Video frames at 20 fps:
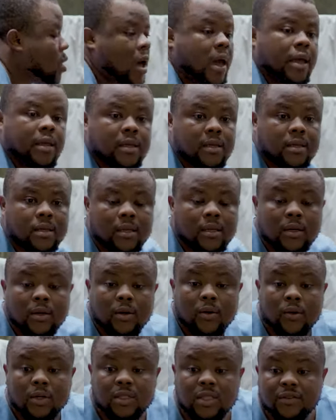Hey!
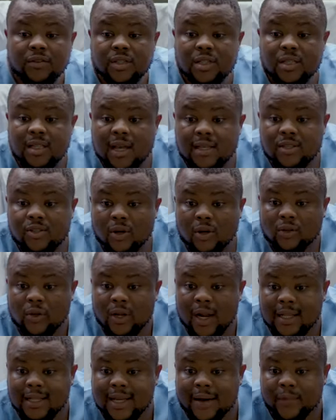What if she tells Dr.
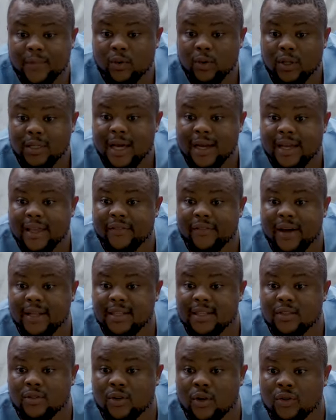Lada I'm the one that gave her
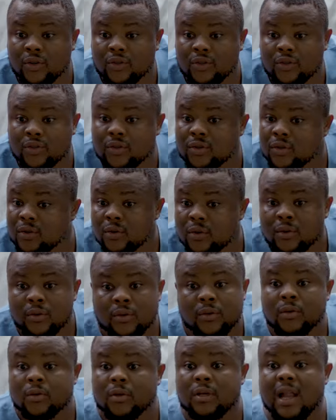this drug?
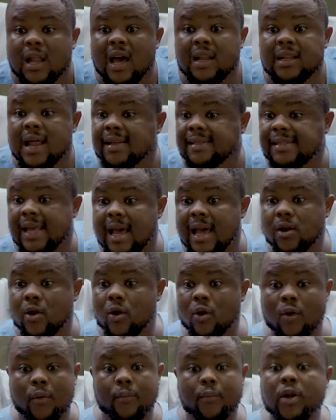Now say
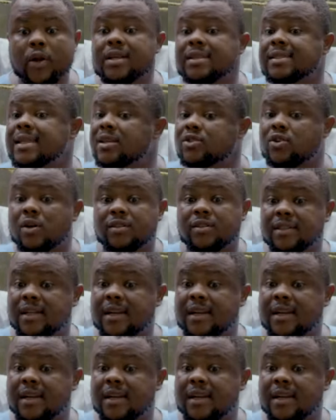hello. Police station